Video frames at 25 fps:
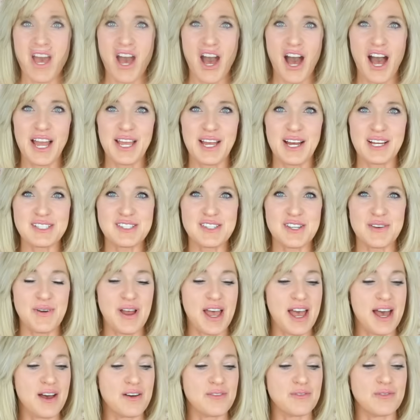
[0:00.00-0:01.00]
I also
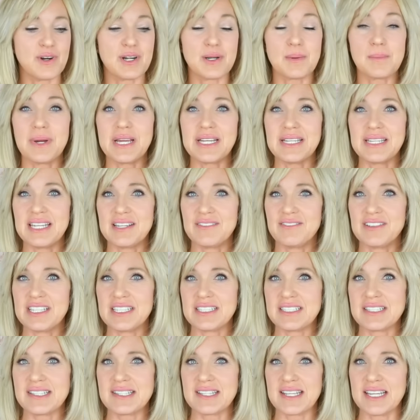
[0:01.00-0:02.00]
have one of my
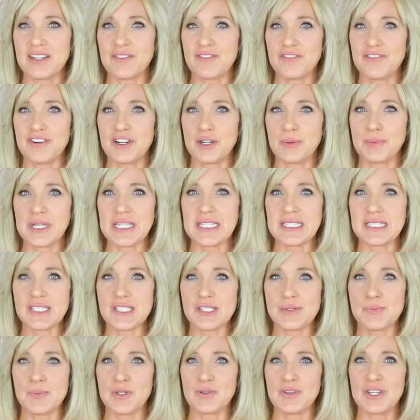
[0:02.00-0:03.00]
Nivea Skin Firming and
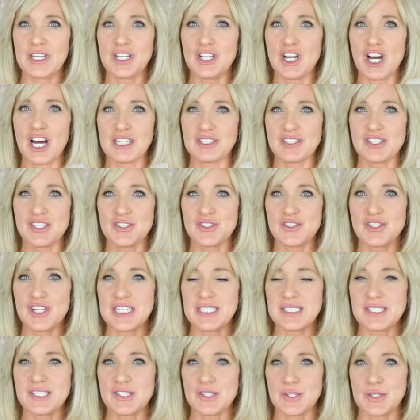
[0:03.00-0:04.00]
Smoothing
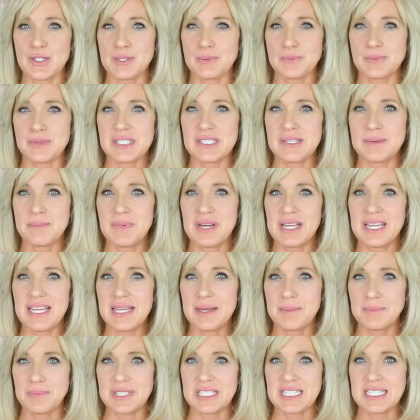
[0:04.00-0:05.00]
Concentrate Serums in my
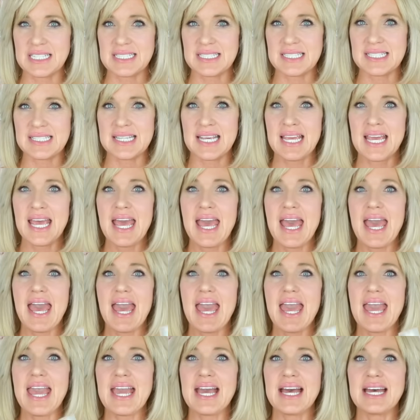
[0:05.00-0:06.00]
Empties.
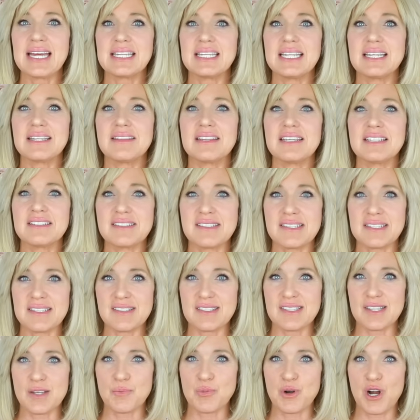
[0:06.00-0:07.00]
And this
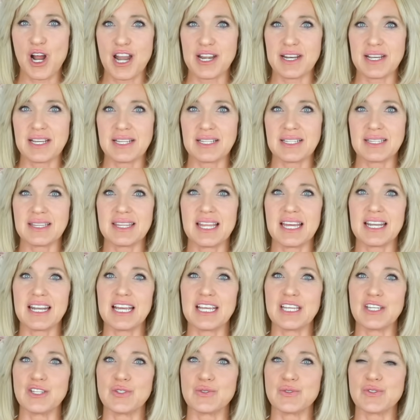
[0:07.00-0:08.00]
is the product that I
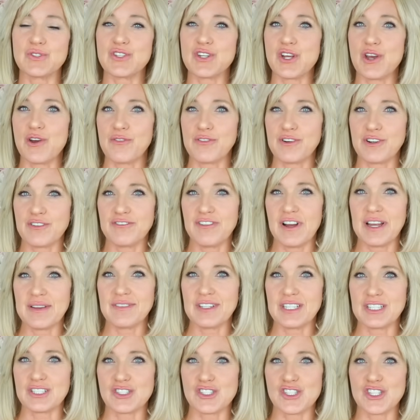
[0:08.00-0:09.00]
used over 5
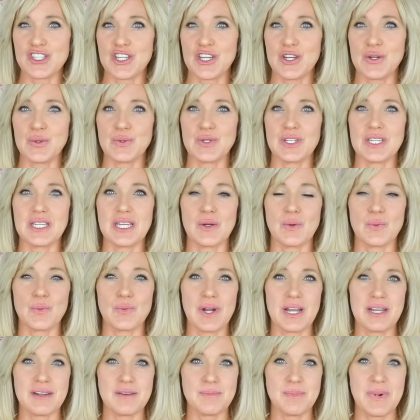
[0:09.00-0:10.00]
years ago to get
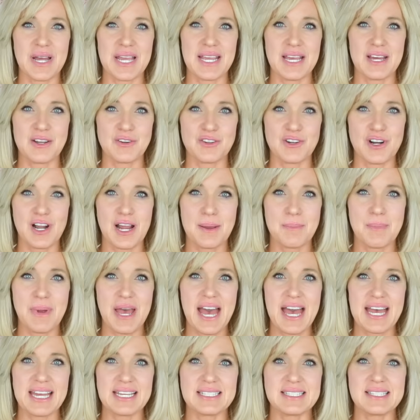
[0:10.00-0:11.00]
rid of my under eye
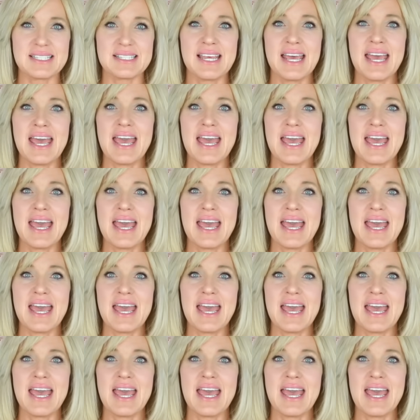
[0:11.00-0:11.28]
bags.